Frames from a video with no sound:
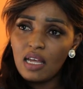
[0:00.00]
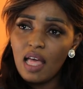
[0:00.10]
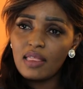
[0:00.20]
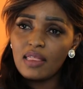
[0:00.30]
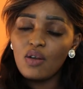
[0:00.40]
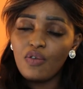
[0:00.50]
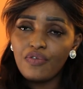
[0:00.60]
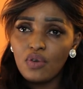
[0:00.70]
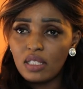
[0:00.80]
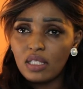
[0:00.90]
And then, of
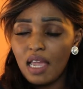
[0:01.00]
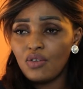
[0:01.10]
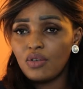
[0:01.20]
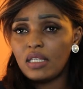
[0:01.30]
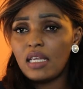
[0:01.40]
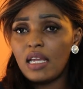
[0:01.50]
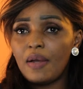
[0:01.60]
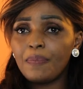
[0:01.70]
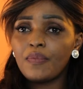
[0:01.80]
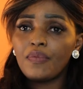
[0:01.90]
course, I know that they
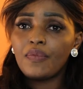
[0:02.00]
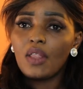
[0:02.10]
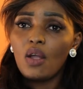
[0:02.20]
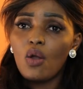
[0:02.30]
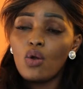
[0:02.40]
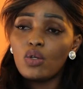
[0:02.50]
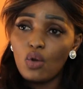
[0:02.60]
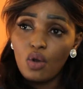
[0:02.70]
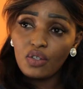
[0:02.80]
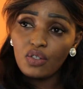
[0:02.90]
are also a
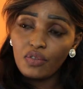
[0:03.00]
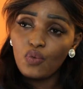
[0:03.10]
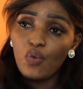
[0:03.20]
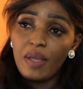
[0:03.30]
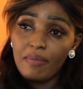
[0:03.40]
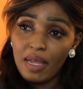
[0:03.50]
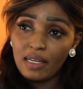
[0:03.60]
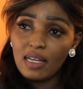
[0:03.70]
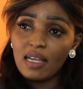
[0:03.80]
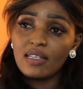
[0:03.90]
lot of
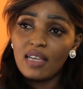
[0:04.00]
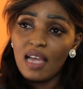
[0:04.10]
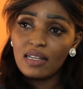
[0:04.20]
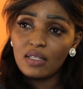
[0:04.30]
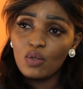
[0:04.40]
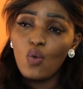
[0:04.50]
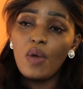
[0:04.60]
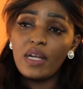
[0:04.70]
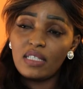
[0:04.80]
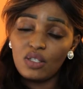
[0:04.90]
women and girls who
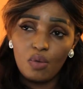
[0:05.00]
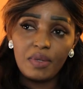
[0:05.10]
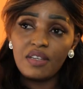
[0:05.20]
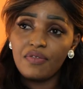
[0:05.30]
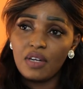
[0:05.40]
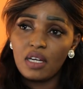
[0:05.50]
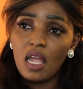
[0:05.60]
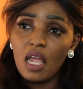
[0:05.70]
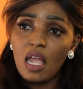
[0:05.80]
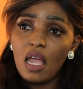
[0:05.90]
wanted to be different,
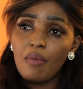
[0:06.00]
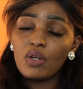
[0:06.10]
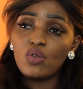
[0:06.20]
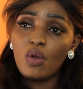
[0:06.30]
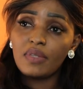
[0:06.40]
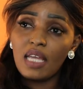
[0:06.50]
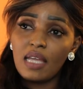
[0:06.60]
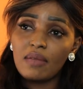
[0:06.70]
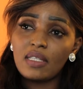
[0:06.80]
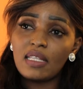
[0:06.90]
but
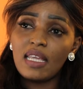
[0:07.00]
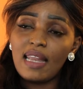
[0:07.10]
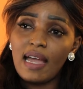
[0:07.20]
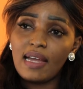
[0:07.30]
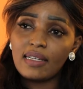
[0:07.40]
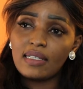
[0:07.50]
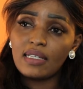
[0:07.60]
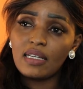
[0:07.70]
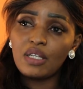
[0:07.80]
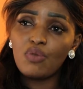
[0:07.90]
sometimes they lack
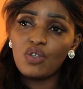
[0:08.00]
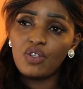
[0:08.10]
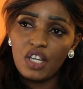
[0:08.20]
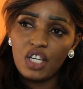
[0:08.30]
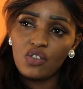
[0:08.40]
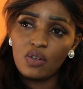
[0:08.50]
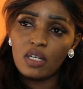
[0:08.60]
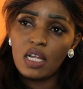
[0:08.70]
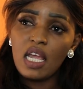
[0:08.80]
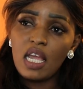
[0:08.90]
the motivation.
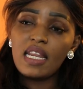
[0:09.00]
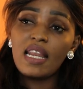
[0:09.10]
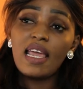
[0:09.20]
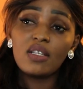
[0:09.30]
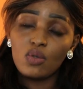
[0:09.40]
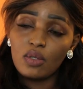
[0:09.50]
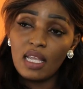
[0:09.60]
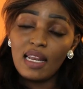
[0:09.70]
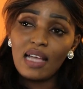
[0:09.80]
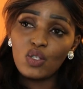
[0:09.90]
They
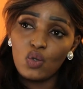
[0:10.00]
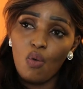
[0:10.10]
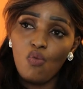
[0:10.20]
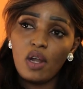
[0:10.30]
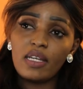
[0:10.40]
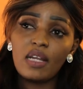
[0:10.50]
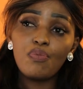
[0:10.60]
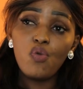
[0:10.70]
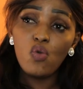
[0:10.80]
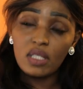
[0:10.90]
lack someone that
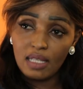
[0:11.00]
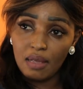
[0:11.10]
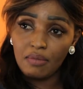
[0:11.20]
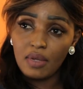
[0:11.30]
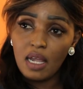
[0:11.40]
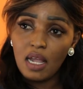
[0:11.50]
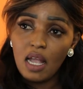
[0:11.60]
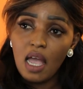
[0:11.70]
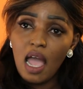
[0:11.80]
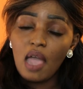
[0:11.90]
pulls them.
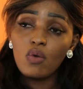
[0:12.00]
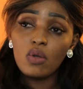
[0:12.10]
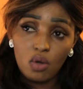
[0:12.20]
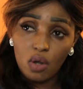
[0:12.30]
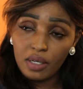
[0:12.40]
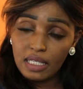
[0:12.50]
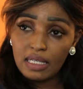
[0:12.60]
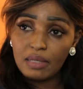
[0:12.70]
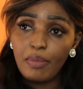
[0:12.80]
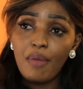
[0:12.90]
I was lucky
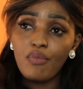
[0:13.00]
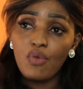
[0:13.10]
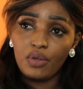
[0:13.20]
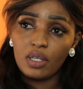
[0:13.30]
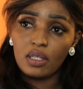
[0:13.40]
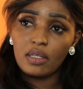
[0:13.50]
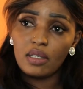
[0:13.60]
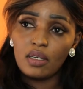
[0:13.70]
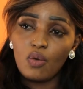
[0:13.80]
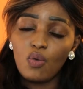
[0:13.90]
that my mother
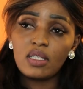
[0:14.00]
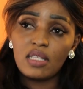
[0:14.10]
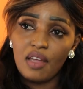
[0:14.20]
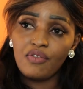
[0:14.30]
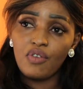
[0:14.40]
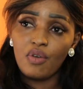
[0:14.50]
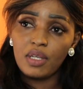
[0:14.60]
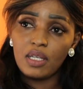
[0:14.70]
was there for me.